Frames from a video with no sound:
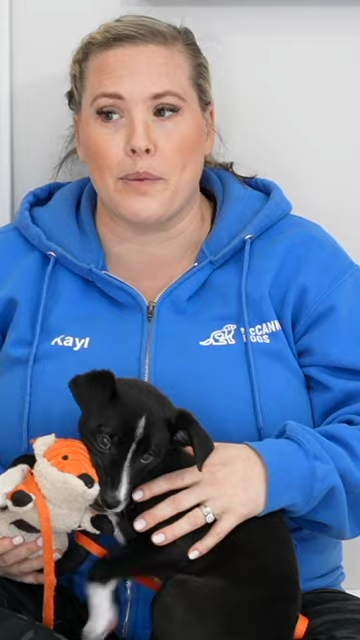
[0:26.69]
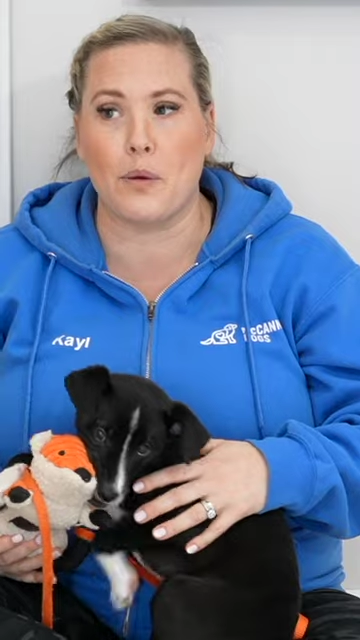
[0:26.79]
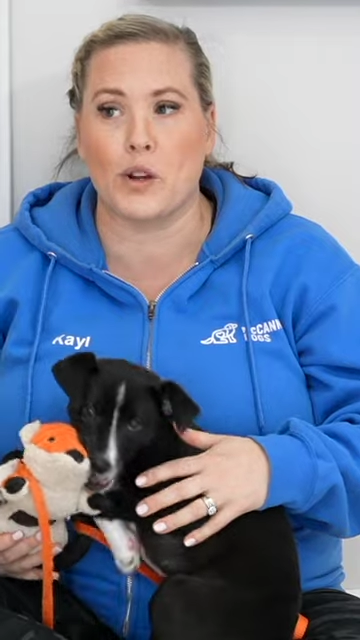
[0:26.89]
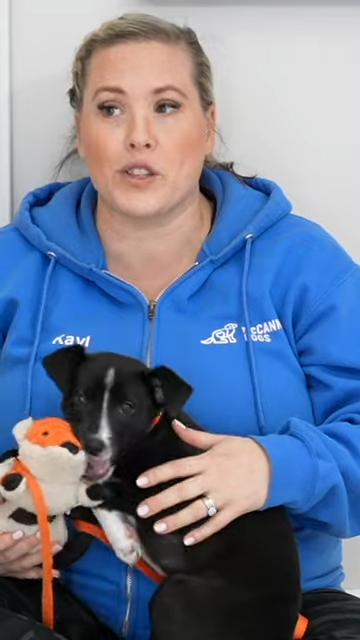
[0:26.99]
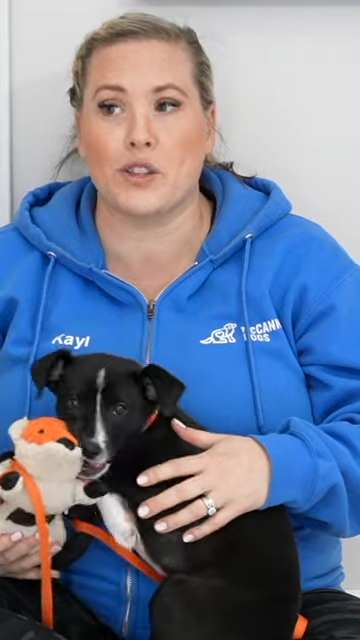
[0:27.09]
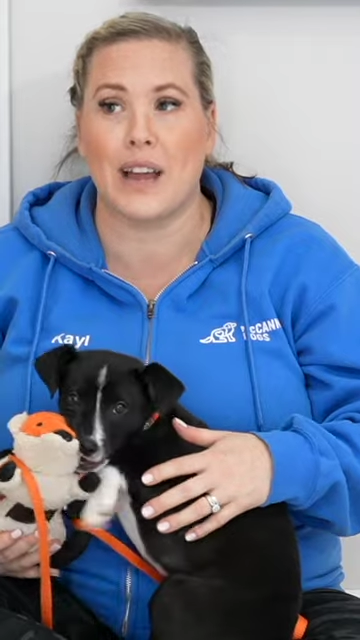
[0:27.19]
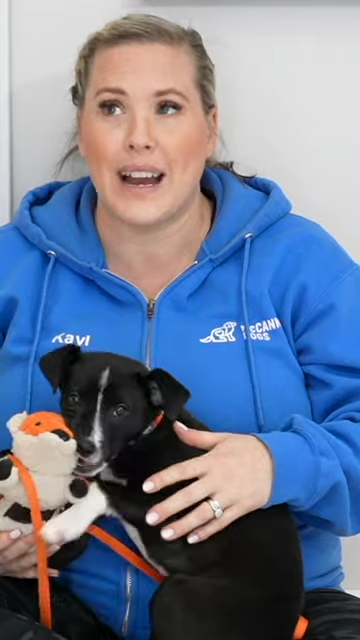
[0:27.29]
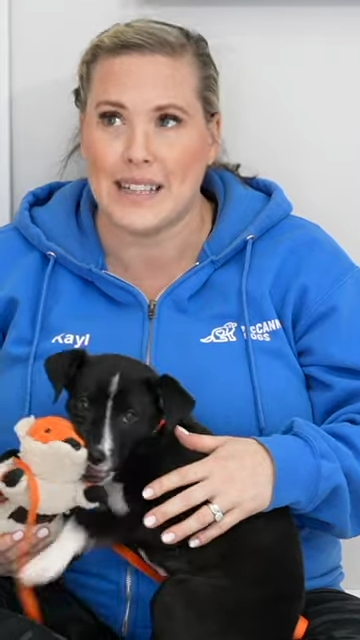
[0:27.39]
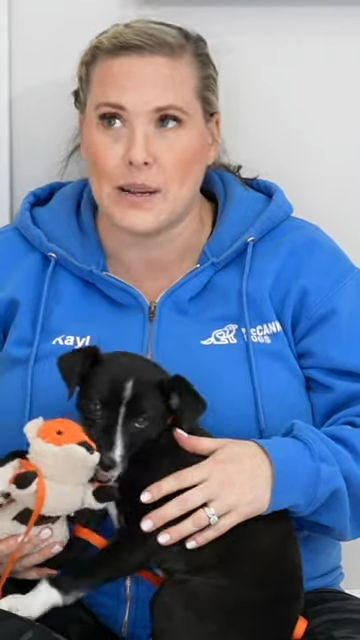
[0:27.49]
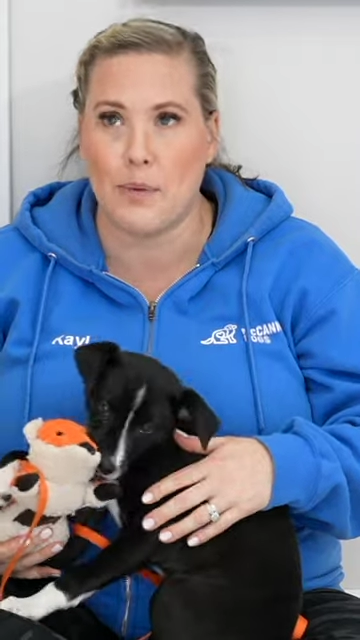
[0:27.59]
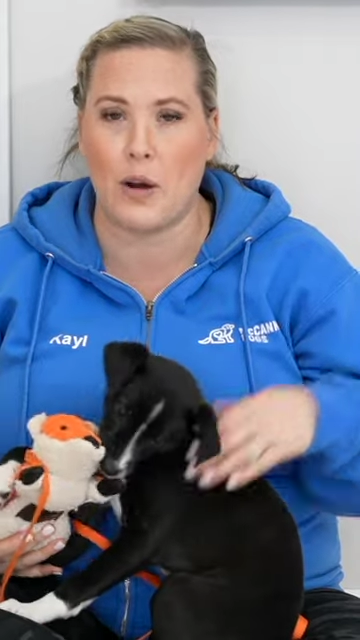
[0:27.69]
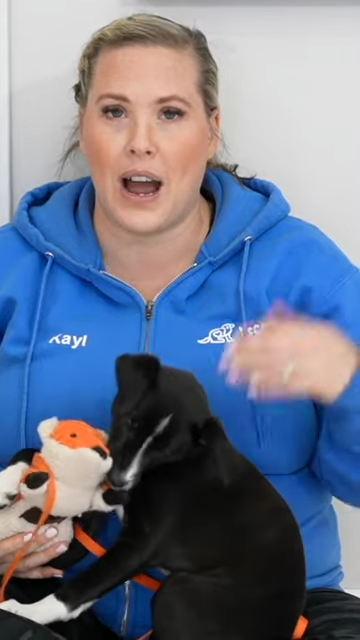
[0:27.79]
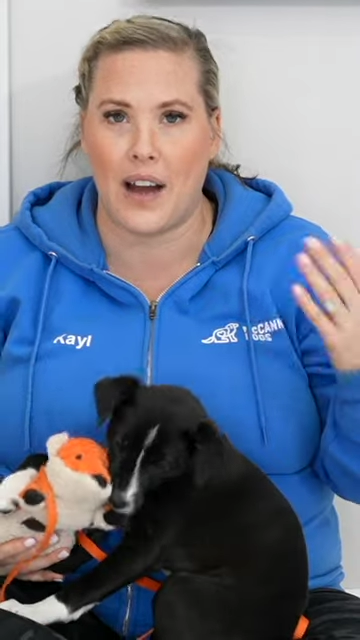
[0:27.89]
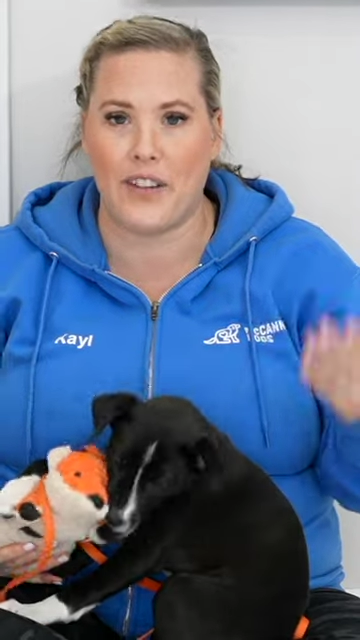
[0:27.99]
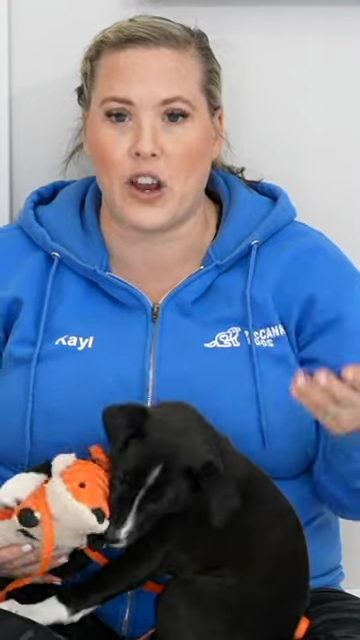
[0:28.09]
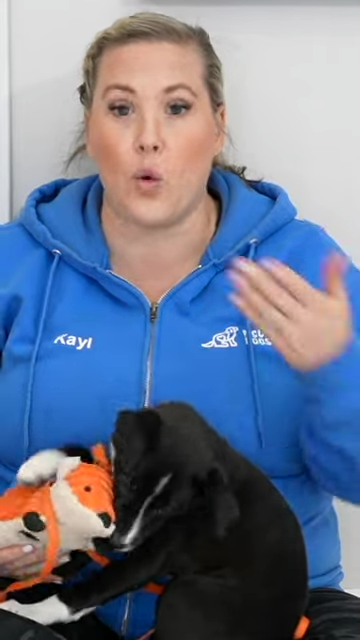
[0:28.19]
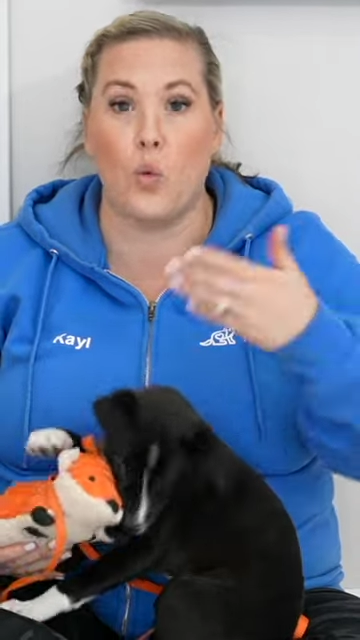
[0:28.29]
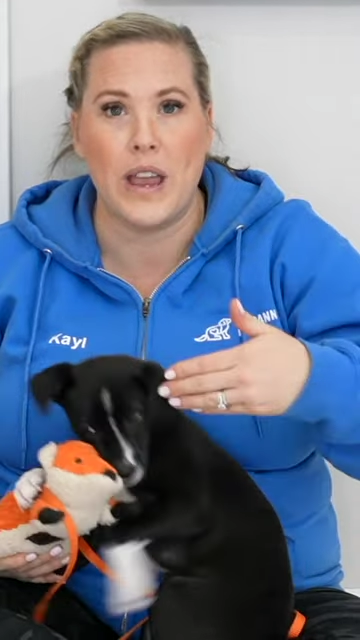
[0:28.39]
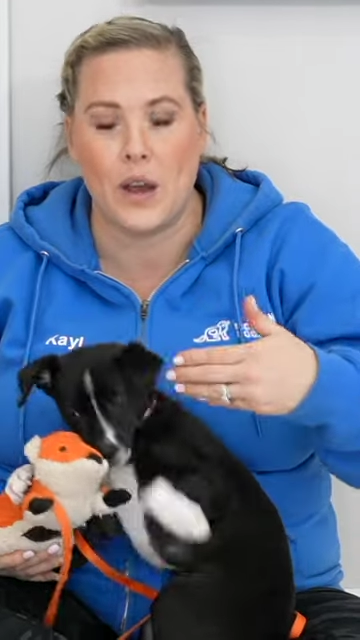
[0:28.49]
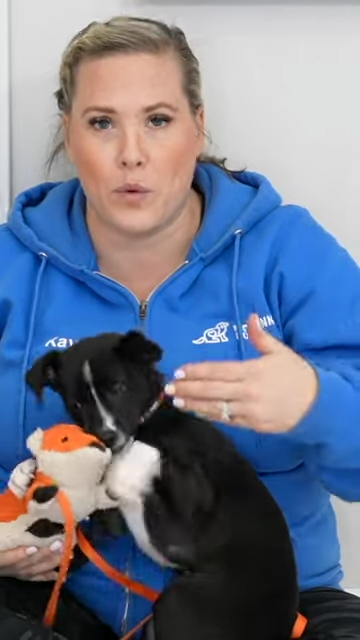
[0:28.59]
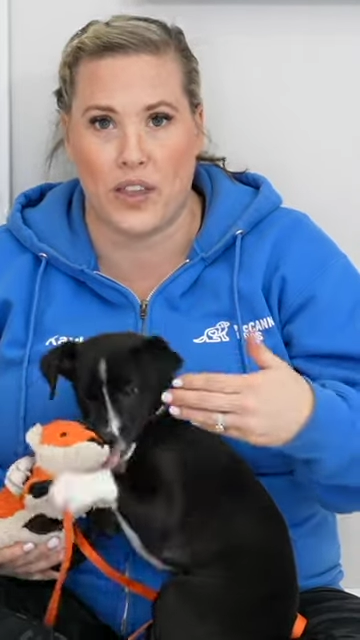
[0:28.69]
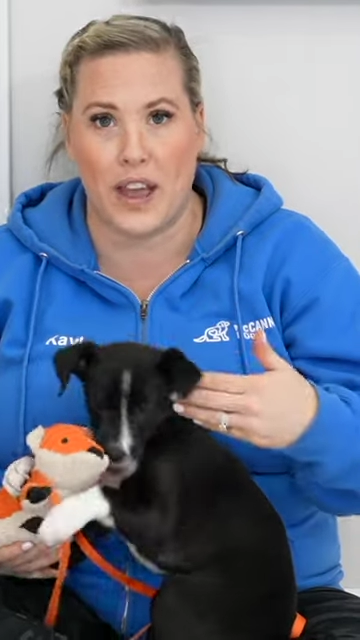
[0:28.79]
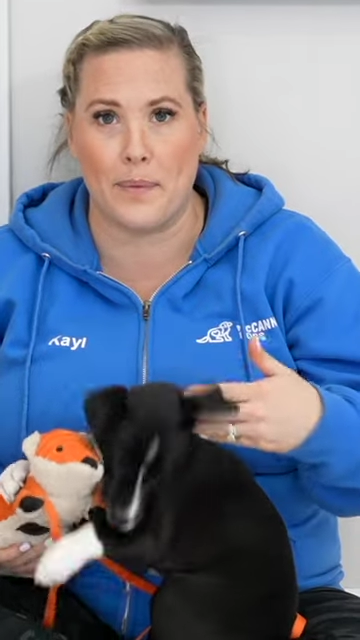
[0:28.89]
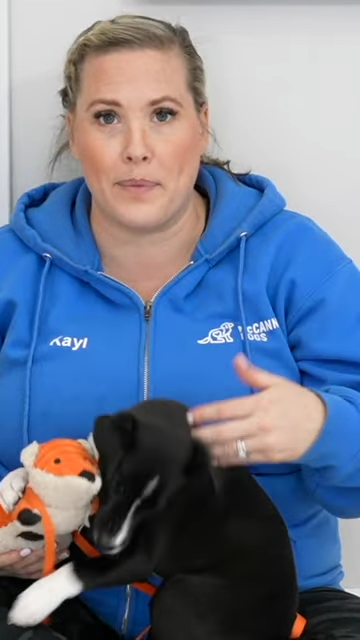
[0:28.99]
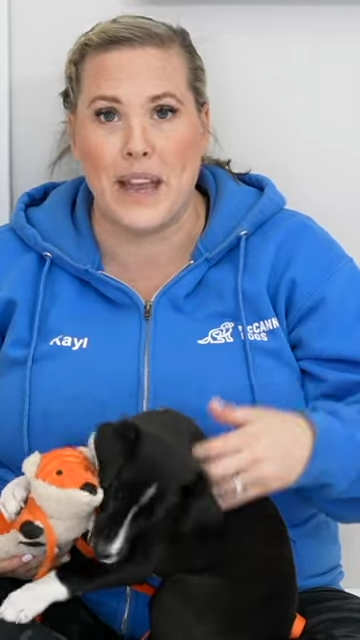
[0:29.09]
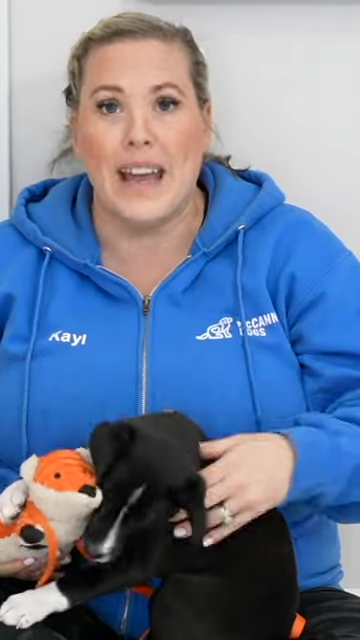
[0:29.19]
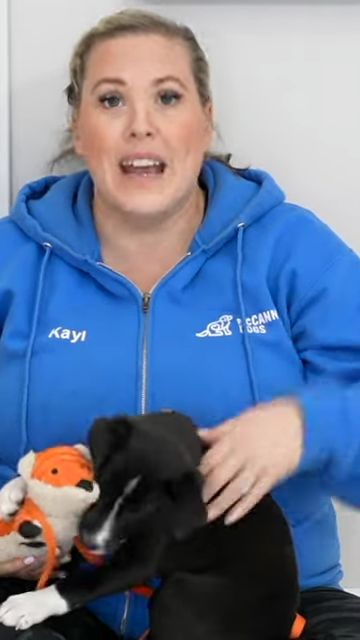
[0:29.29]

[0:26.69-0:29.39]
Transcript: And what's nice about having a week with him